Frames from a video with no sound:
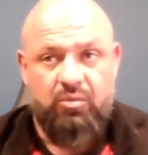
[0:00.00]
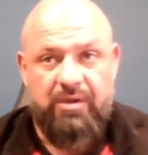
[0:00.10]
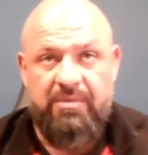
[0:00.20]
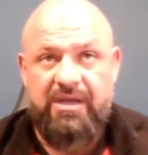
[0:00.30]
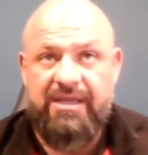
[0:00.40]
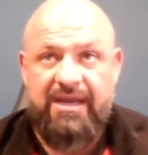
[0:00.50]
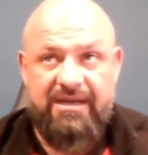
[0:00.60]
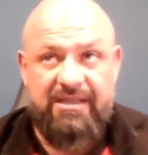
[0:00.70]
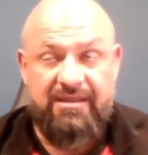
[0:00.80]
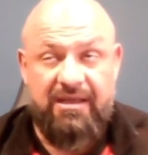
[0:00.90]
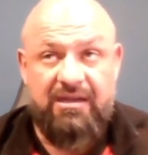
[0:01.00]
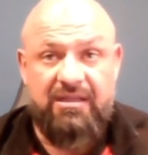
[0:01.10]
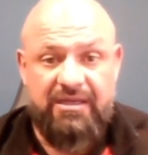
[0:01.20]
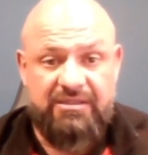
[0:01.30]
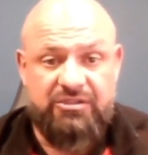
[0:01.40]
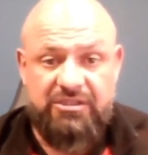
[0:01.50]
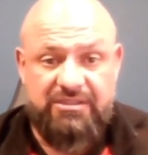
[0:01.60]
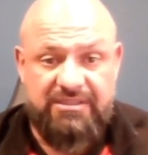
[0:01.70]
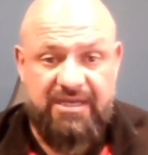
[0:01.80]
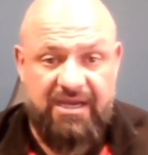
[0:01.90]
We mitigated it, luckily,
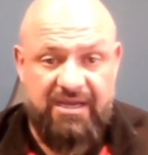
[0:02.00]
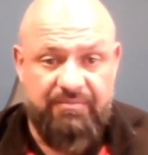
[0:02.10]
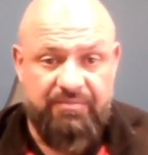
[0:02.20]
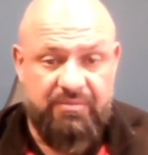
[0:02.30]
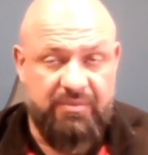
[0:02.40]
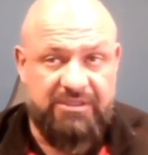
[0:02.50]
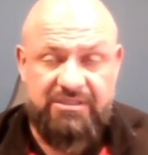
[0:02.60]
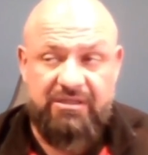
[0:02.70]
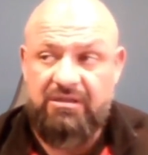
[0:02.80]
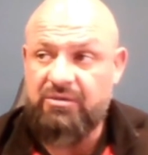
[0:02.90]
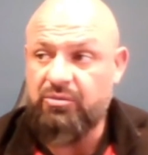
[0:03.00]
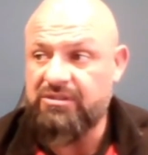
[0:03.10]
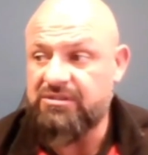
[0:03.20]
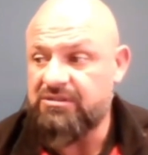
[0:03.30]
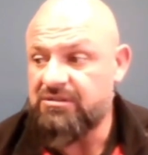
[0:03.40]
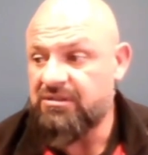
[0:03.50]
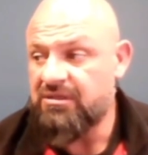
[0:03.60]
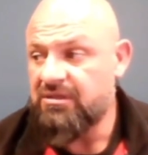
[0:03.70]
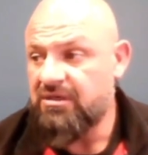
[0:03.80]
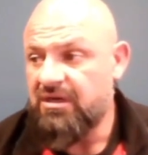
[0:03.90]
just in time. But still, it was,
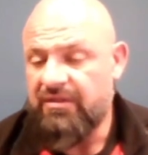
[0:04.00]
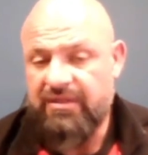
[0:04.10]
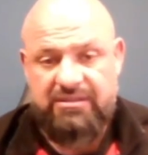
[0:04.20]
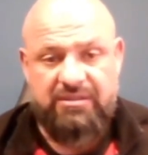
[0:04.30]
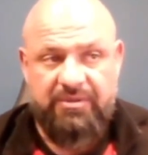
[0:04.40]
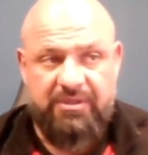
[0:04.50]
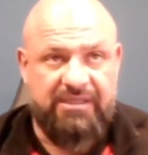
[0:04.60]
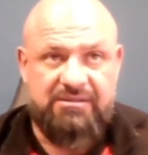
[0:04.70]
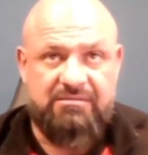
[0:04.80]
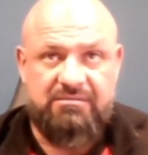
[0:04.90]
I think, something like